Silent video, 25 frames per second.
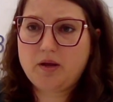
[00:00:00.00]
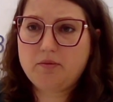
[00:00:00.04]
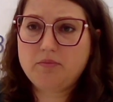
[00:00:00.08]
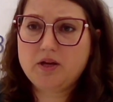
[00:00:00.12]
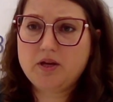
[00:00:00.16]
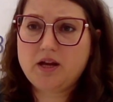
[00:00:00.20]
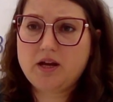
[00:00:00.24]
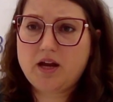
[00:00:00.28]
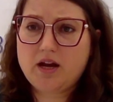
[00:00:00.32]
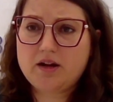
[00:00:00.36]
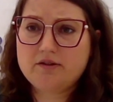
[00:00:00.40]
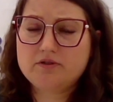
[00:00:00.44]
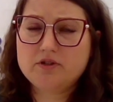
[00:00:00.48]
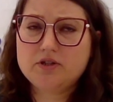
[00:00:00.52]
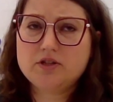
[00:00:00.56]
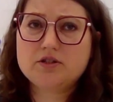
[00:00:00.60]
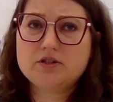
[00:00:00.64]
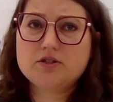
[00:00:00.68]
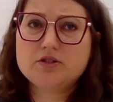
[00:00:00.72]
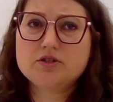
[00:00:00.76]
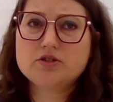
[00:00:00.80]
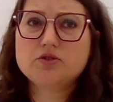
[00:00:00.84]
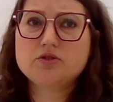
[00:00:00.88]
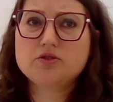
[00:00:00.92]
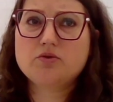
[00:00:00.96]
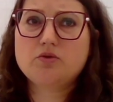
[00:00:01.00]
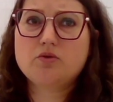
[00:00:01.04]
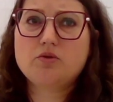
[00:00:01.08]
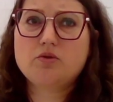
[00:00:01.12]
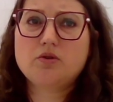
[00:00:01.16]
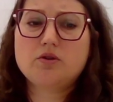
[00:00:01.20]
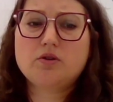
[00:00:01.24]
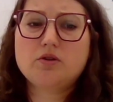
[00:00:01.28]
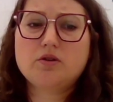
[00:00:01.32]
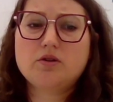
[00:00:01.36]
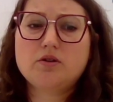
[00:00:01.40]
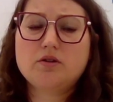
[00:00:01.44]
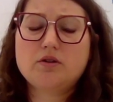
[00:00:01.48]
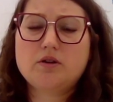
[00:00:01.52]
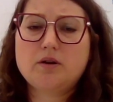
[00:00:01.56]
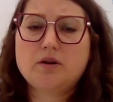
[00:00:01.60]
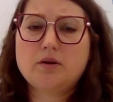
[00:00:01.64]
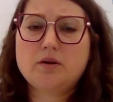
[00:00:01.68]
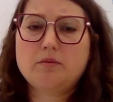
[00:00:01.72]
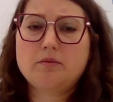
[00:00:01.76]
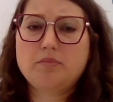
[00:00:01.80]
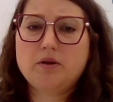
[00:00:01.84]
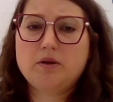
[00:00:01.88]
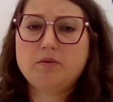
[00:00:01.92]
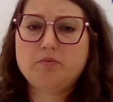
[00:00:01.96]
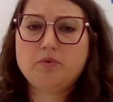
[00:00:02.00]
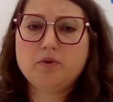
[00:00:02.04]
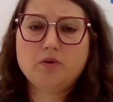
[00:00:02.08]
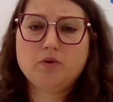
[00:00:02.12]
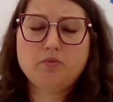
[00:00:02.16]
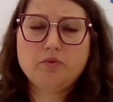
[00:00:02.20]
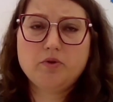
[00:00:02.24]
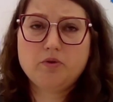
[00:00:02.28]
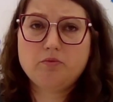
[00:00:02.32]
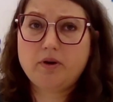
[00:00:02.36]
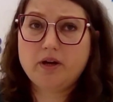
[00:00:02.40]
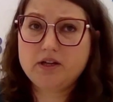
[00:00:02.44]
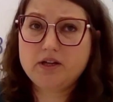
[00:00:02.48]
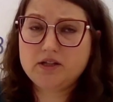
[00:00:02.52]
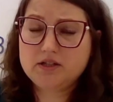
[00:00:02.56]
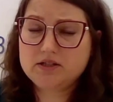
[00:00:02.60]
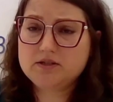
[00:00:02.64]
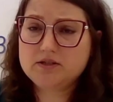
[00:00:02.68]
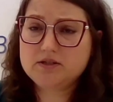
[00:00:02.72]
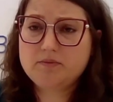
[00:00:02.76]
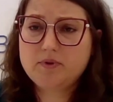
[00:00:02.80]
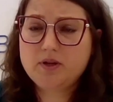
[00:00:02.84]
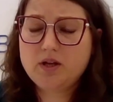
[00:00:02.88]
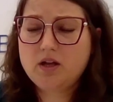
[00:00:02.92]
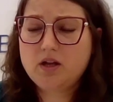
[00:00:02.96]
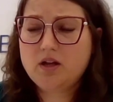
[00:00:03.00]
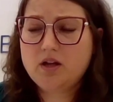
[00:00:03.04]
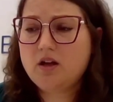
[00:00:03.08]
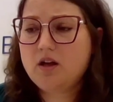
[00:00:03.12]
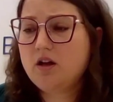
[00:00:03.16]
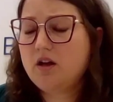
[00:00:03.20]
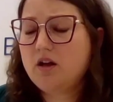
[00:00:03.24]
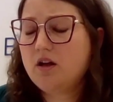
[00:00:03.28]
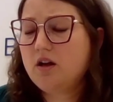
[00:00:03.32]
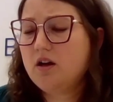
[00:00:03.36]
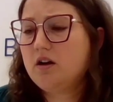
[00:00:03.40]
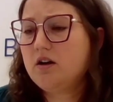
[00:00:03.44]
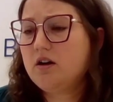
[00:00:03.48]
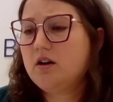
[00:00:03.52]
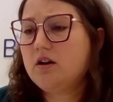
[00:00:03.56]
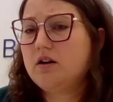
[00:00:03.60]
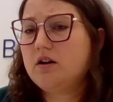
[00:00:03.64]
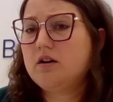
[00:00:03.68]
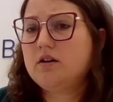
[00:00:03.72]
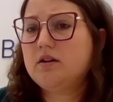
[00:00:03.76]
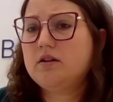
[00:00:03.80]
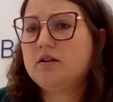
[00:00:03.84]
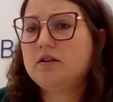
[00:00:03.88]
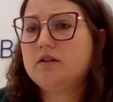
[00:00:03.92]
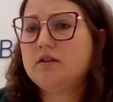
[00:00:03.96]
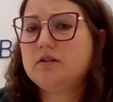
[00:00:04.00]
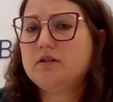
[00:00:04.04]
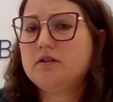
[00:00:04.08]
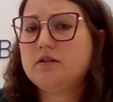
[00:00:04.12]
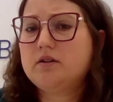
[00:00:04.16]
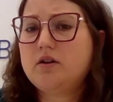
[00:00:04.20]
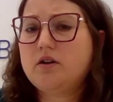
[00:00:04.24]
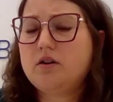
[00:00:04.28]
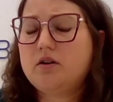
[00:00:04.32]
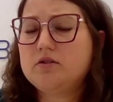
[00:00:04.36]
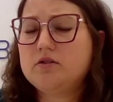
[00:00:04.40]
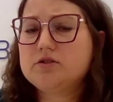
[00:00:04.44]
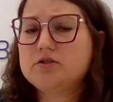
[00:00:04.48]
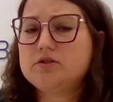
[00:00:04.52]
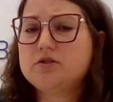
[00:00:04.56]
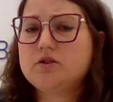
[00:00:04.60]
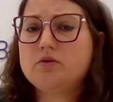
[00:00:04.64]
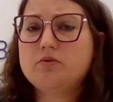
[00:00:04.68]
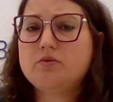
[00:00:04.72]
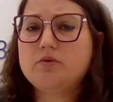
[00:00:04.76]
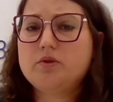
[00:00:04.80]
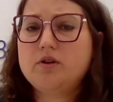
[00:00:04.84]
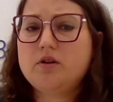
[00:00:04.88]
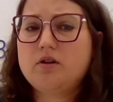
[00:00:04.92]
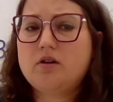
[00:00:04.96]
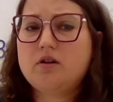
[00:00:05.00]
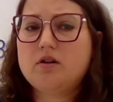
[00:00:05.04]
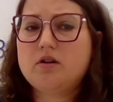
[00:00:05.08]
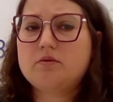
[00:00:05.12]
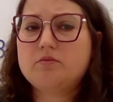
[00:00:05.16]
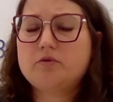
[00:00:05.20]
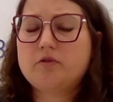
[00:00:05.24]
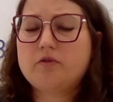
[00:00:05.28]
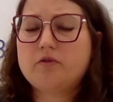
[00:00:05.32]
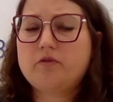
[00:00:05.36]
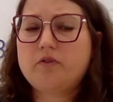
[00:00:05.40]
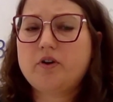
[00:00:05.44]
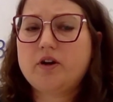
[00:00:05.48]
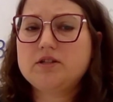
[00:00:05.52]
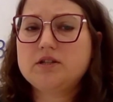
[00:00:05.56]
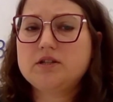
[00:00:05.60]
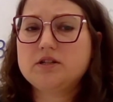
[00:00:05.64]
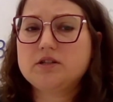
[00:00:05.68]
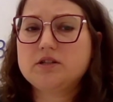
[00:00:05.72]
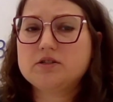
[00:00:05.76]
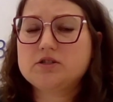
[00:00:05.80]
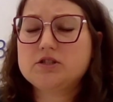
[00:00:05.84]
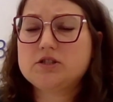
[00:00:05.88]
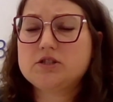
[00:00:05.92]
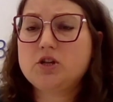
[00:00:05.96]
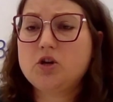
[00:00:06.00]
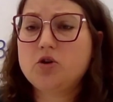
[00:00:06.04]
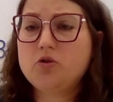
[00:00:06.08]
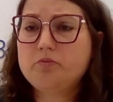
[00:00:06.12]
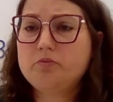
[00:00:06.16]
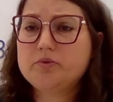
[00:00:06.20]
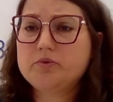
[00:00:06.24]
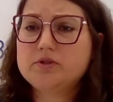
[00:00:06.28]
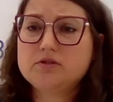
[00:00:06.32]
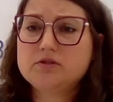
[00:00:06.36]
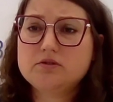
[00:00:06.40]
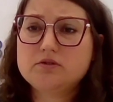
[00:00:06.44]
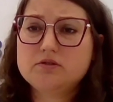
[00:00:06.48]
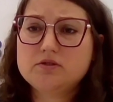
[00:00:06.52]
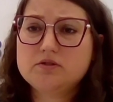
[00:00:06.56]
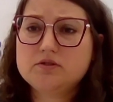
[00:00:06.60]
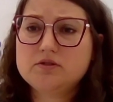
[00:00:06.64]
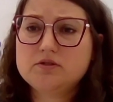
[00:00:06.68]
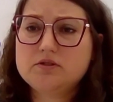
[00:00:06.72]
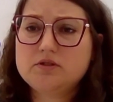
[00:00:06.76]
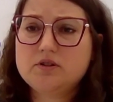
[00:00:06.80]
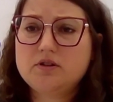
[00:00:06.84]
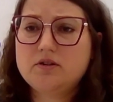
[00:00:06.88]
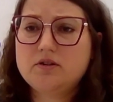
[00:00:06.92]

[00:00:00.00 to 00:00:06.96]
baby carriers or people with bikes. Also, we are providing slopes